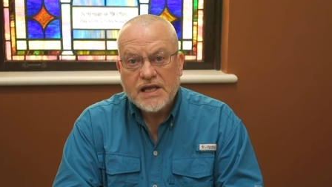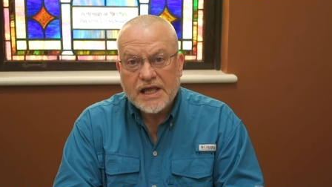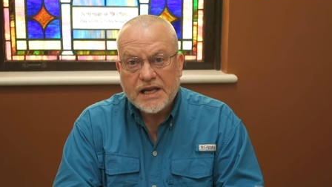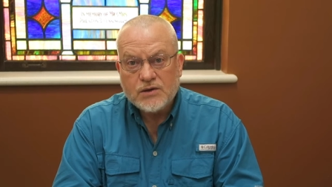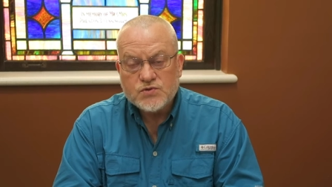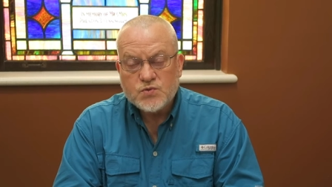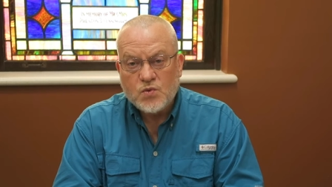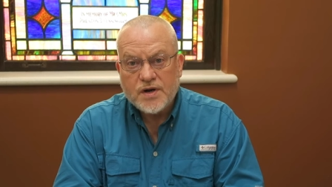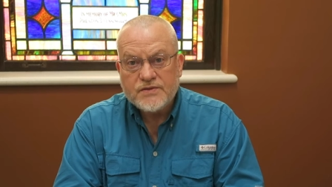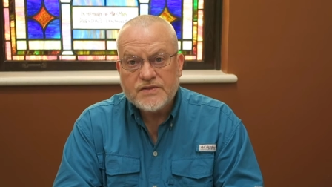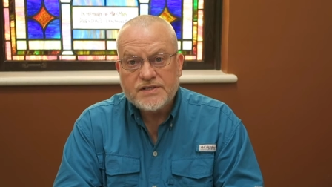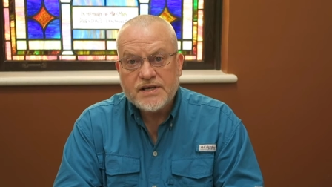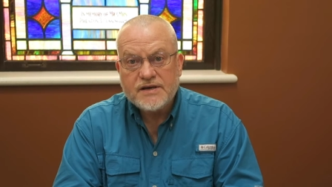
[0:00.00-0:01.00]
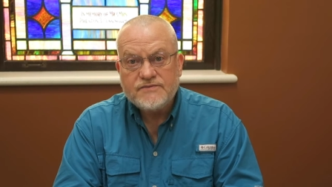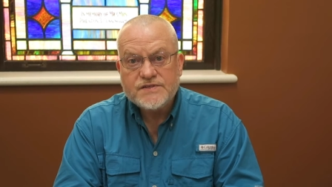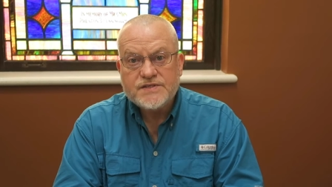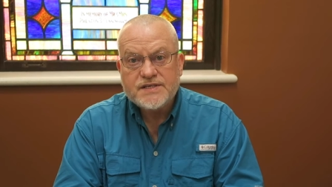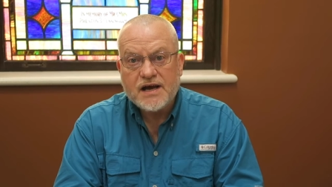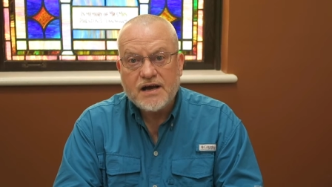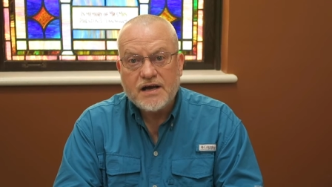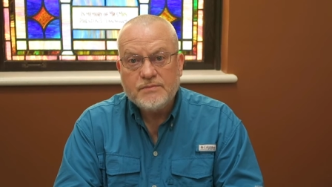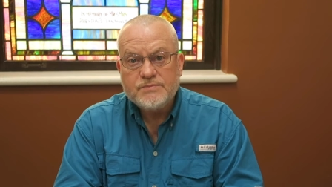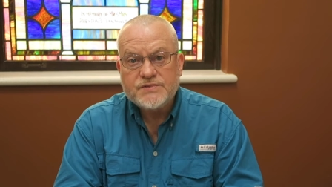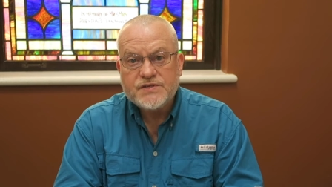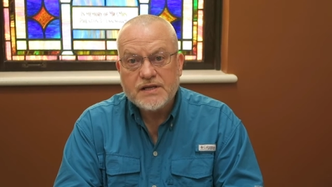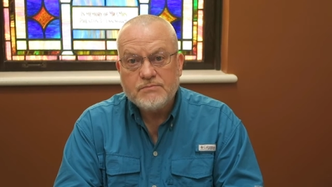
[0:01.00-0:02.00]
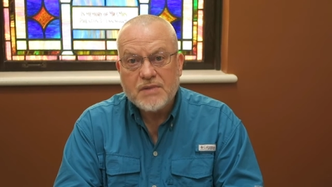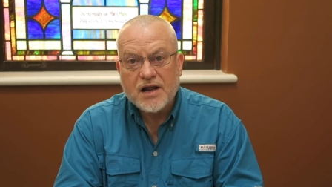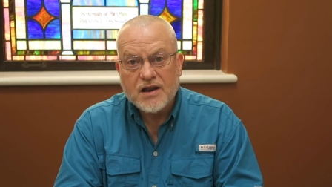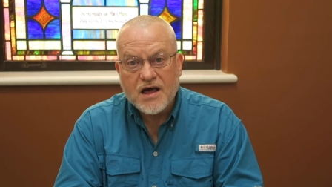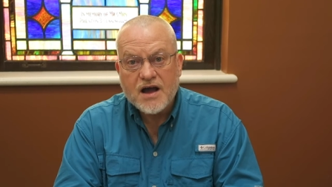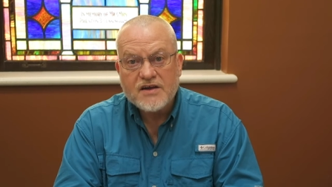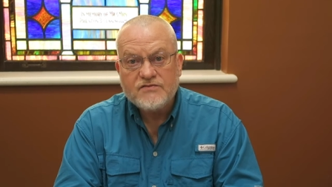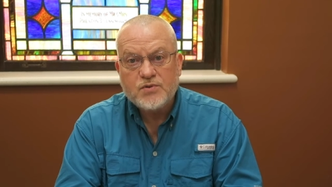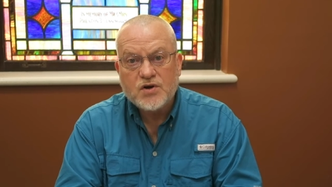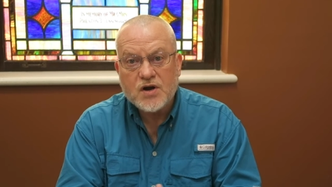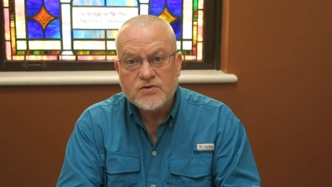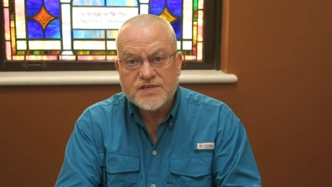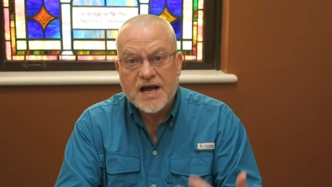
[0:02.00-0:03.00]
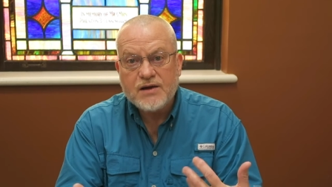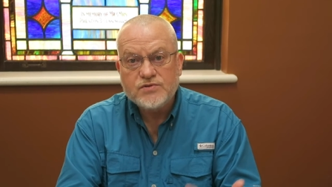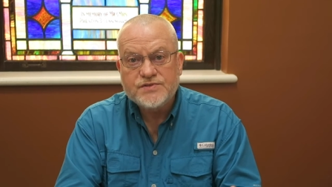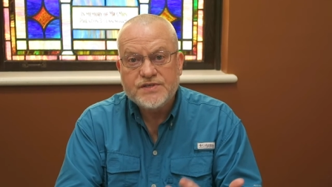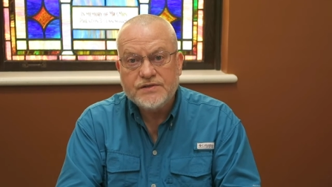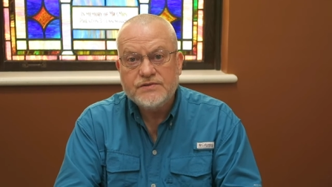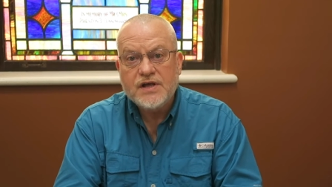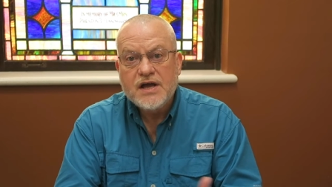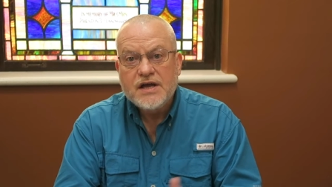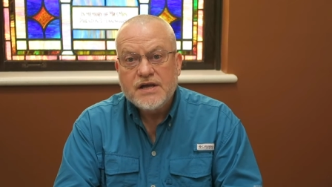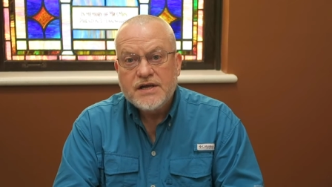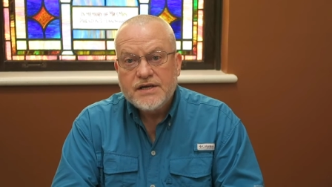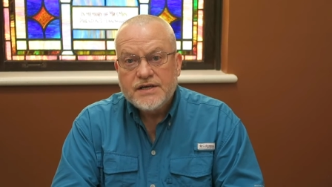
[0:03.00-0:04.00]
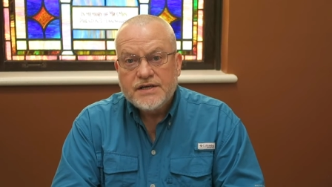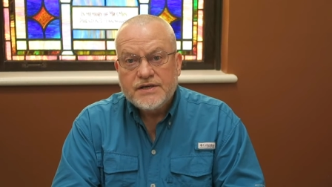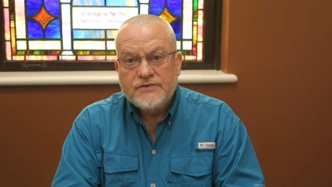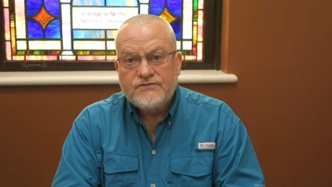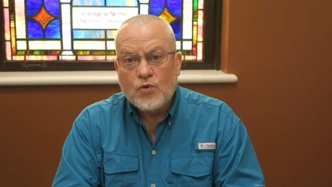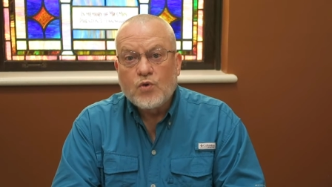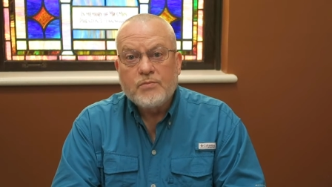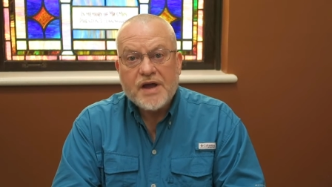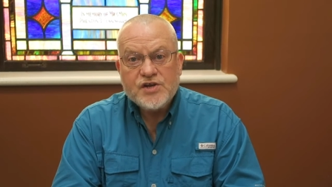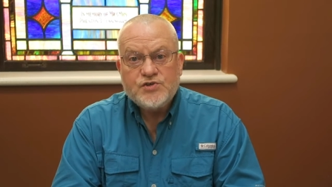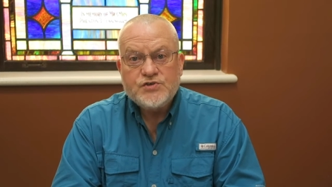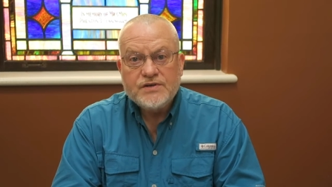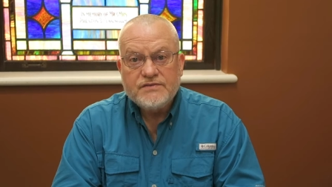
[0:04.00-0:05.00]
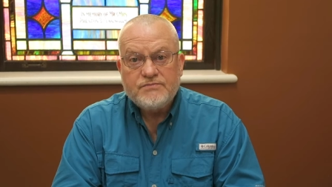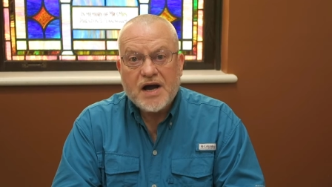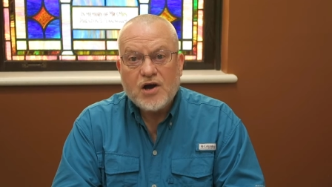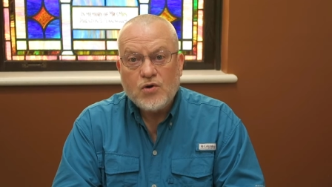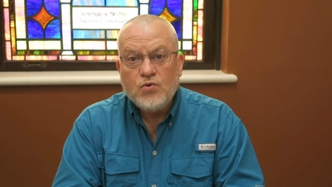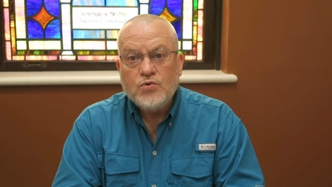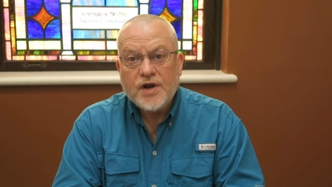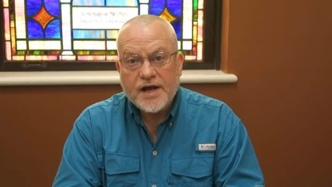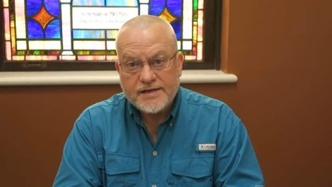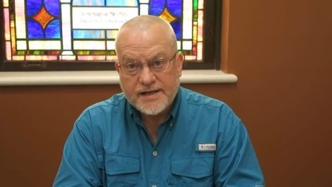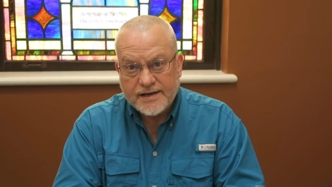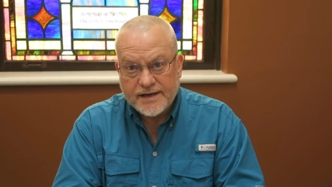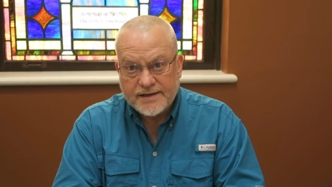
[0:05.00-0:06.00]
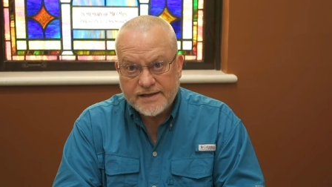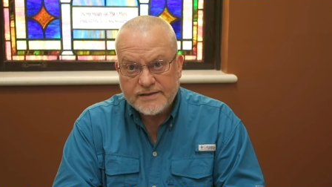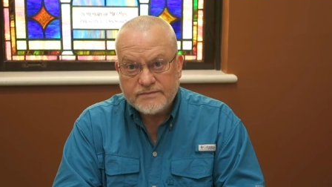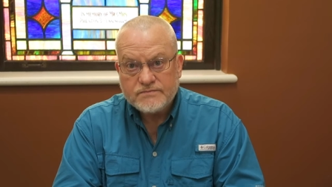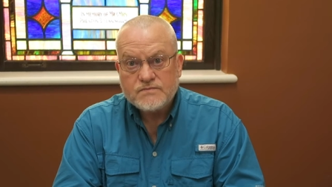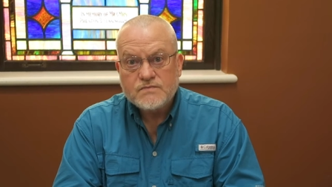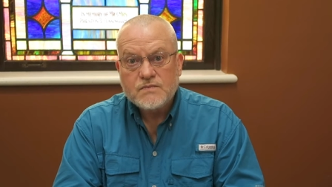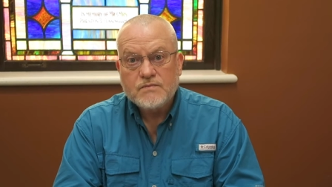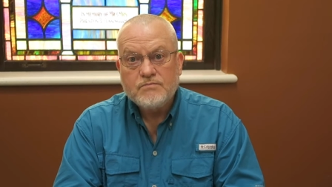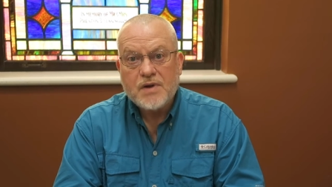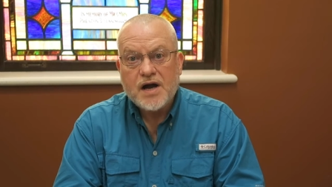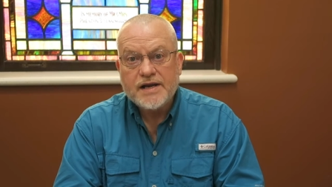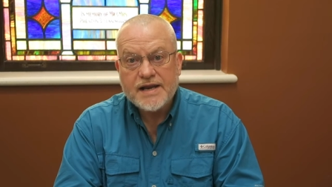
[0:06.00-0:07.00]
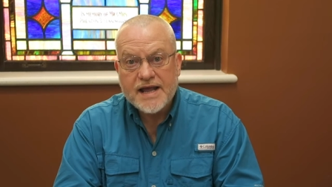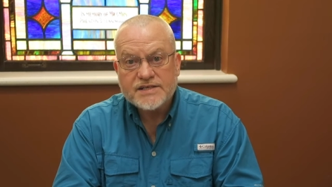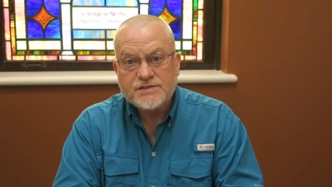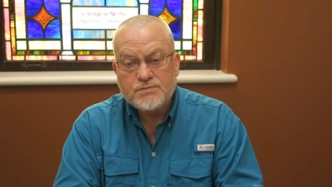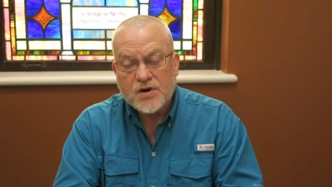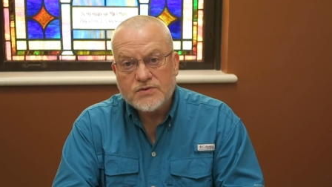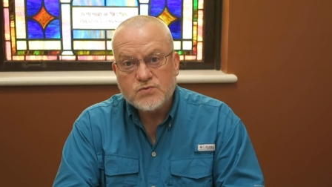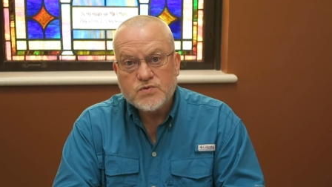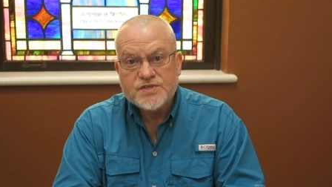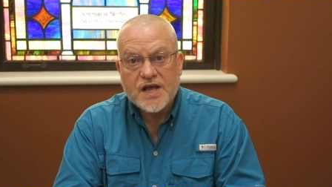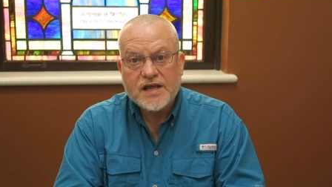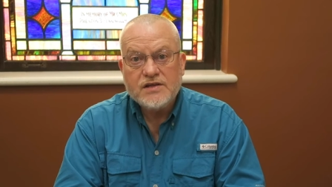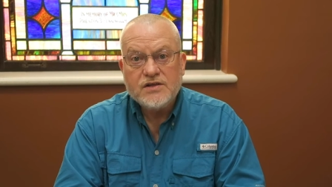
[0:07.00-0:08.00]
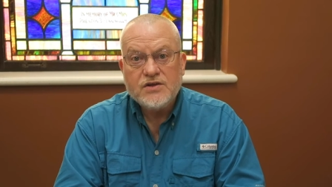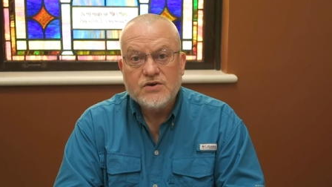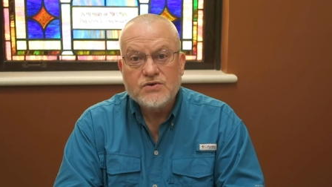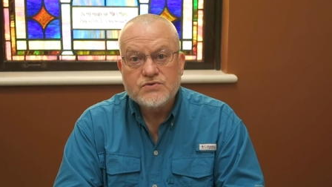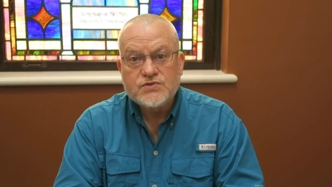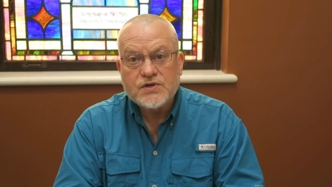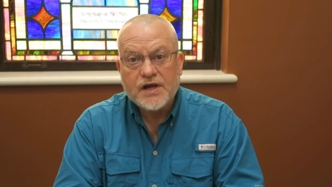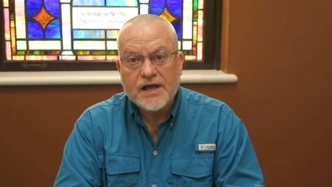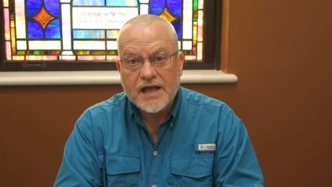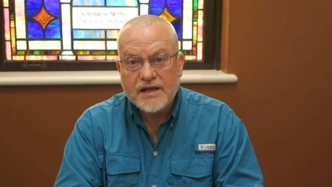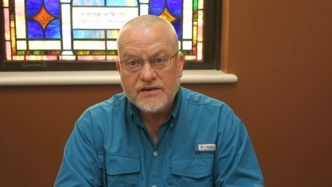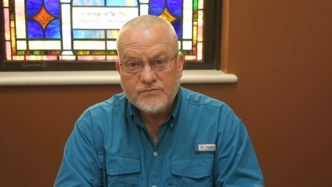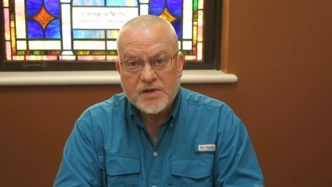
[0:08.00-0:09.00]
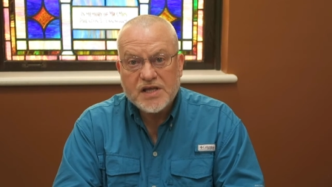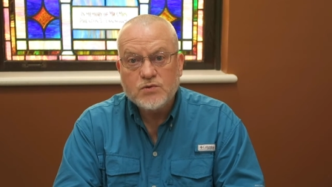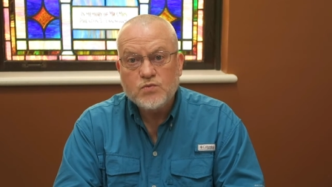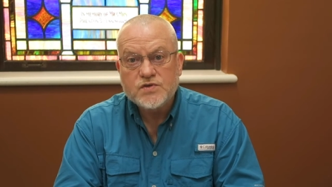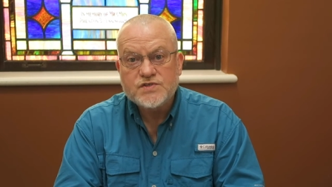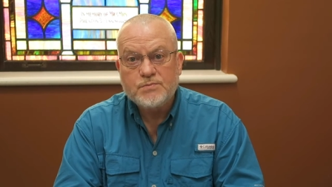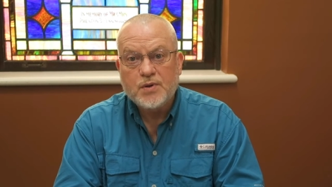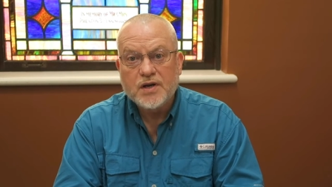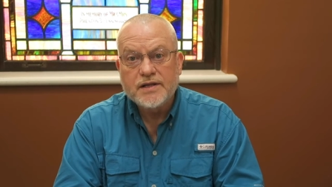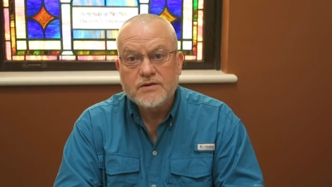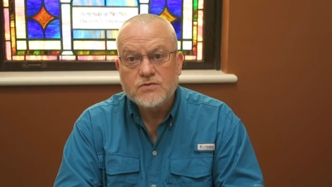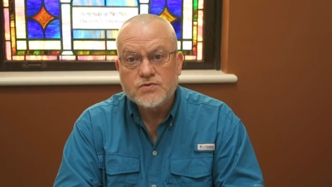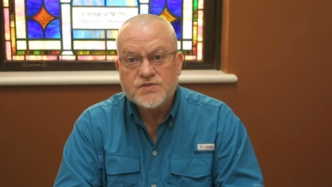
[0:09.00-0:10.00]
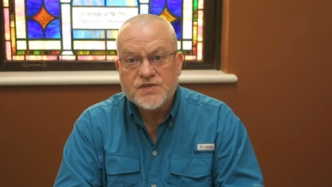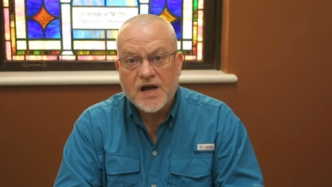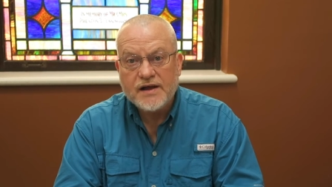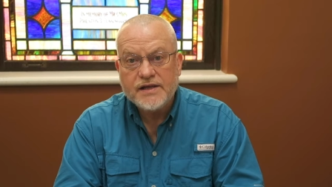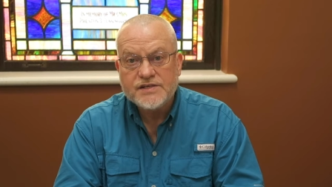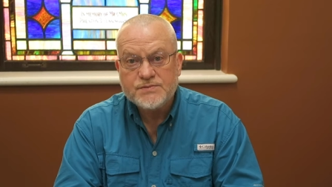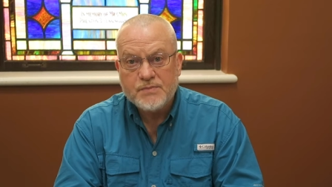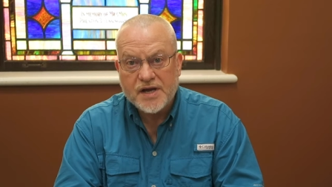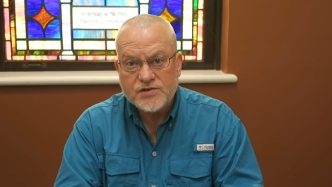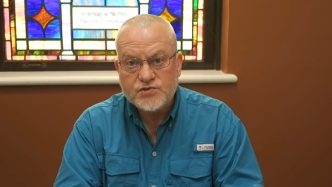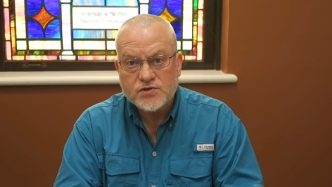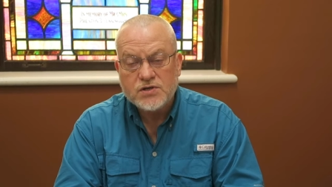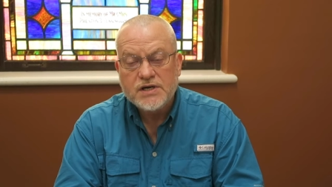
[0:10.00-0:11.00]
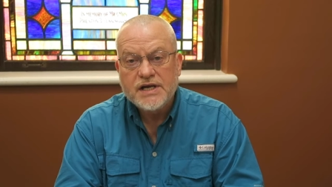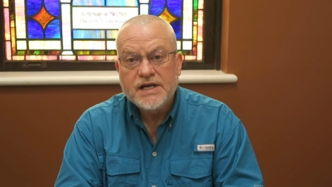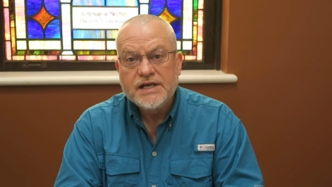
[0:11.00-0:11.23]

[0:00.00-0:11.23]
And it was one of the toughest times in my life because I was in formation of my own identity. My next brother was 8 years ahead of me and was a political science major